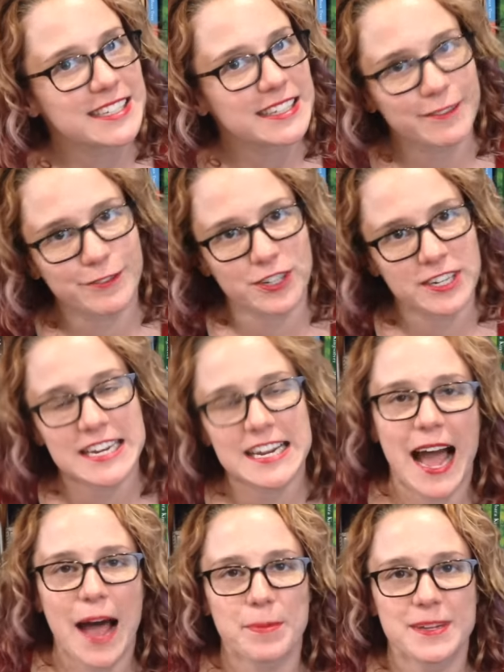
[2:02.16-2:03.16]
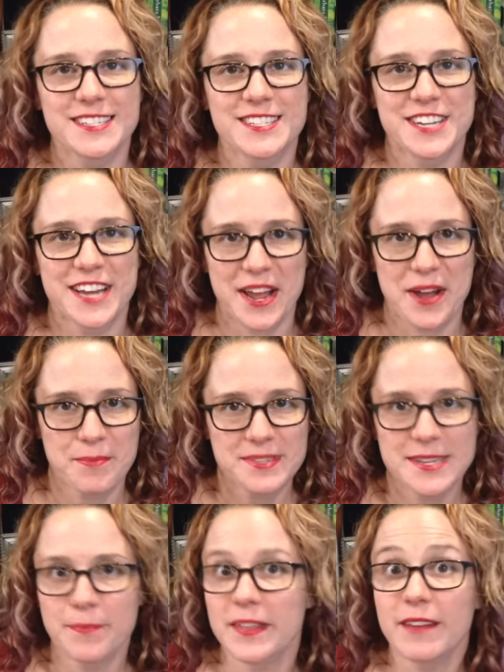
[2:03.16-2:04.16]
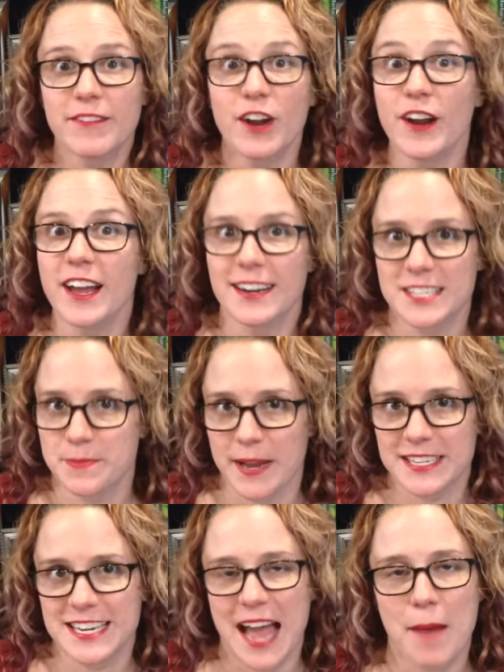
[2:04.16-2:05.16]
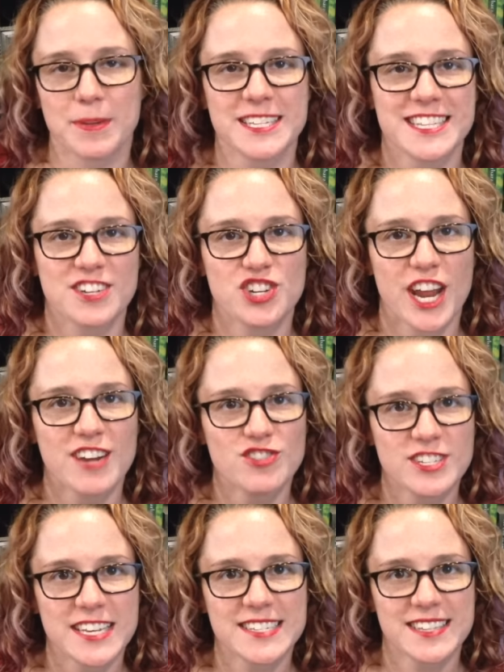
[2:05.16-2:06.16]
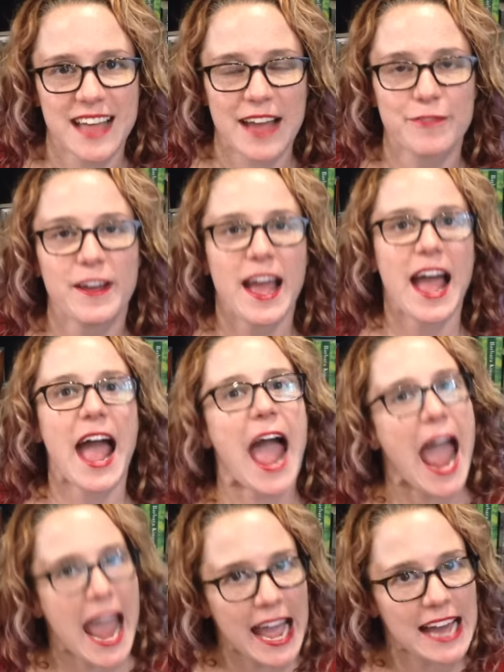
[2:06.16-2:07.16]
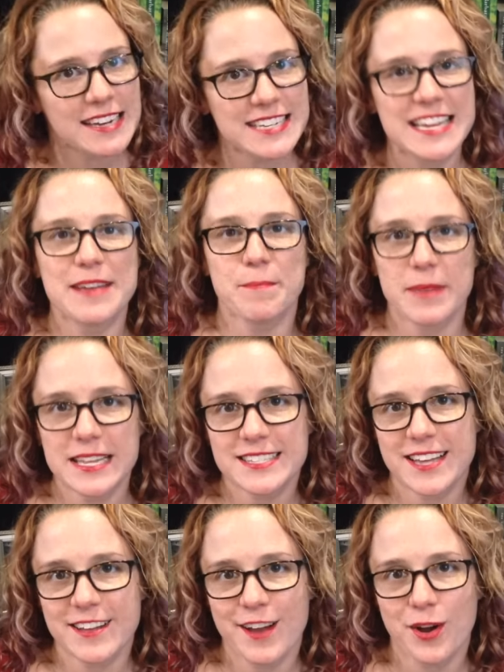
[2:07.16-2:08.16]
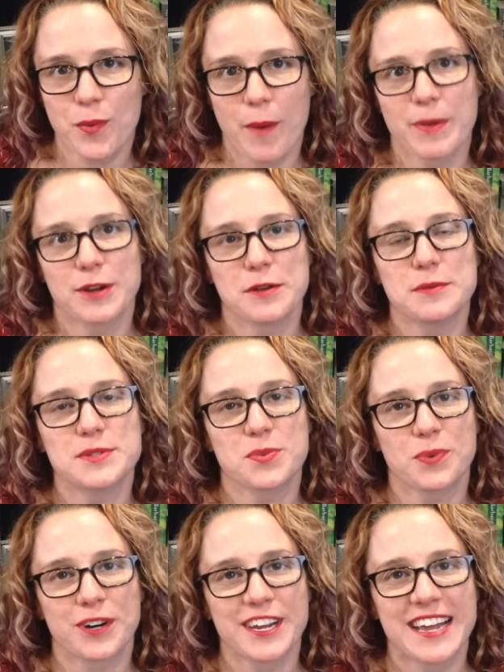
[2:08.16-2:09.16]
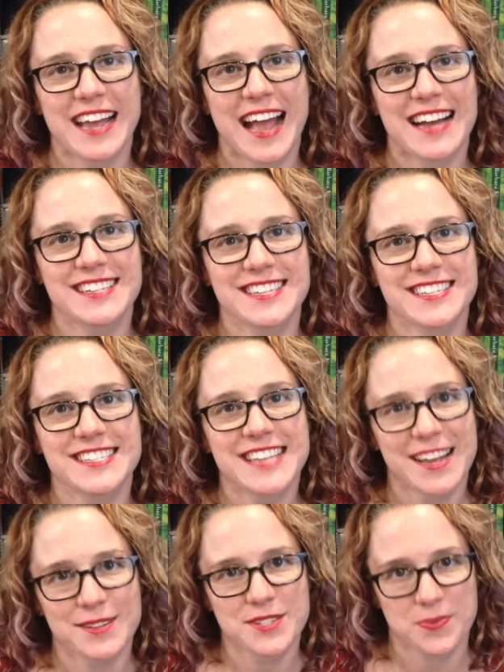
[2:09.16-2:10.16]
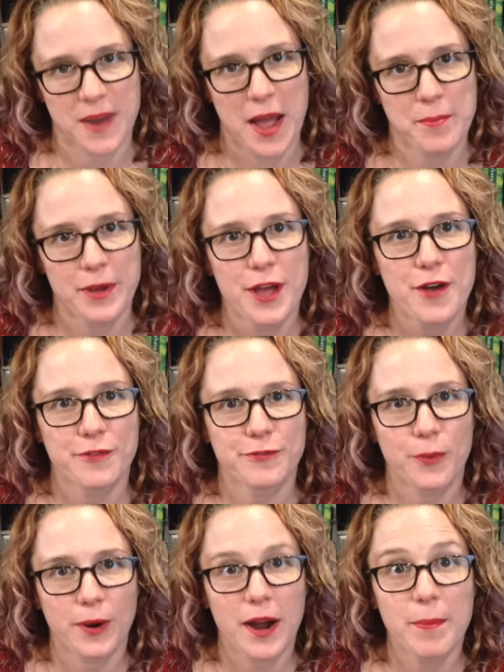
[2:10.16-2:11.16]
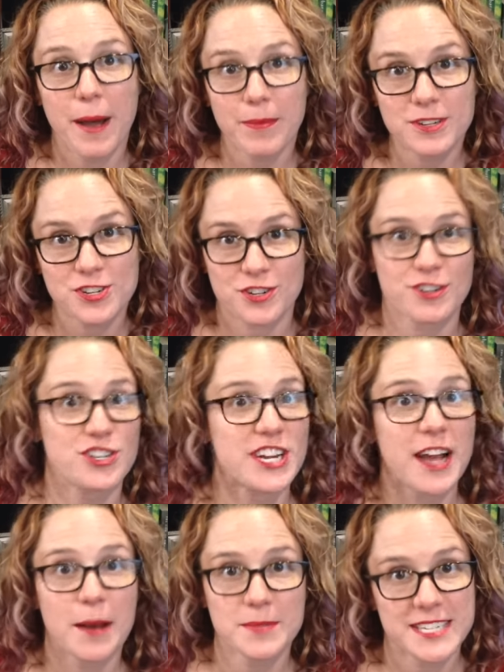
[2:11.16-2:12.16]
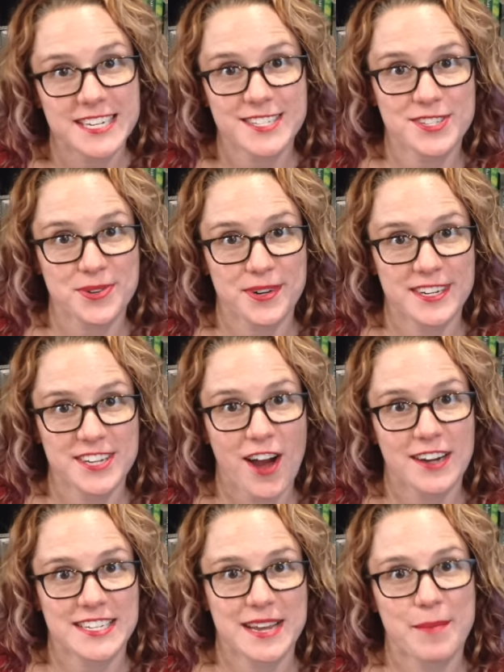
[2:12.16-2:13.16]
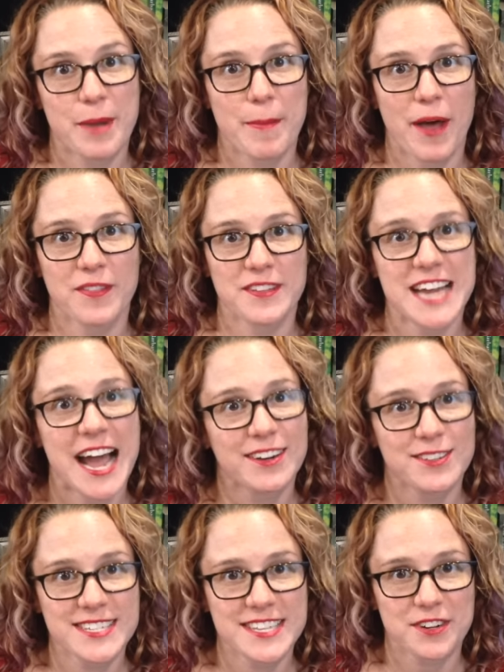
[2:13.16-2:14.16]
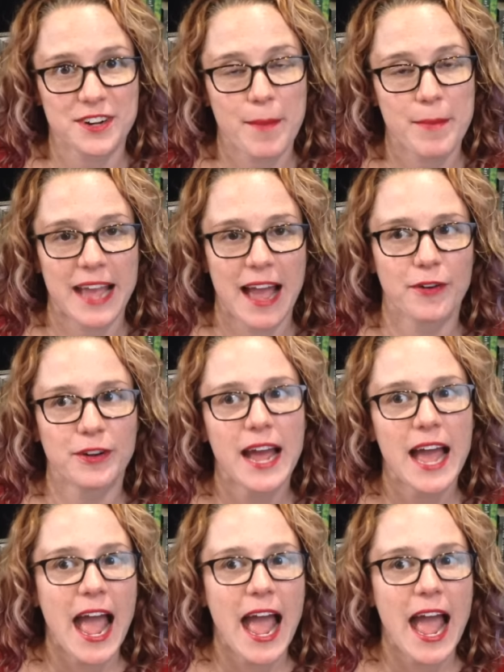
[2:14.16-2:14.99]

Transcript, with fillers: delivery happens to him, something very unexpected happens that changes his life, and he meets a young woman who's working as a sales rep for a publisher. She comes to his store to talk to him about the titles that are coming out,